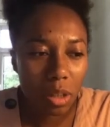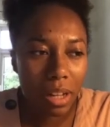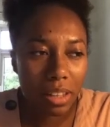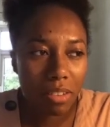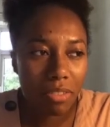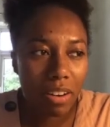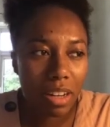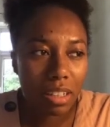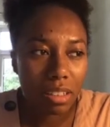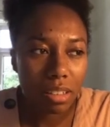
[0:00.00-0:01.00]
Like, they're
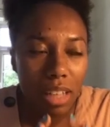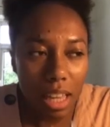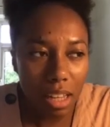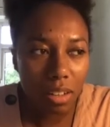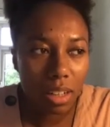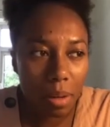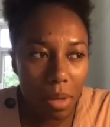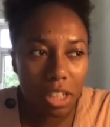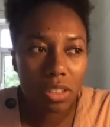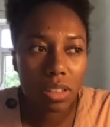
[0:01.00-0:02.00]
very keen on like
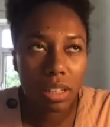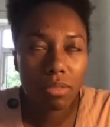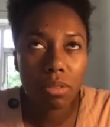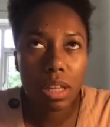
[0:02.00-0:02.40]
making sure they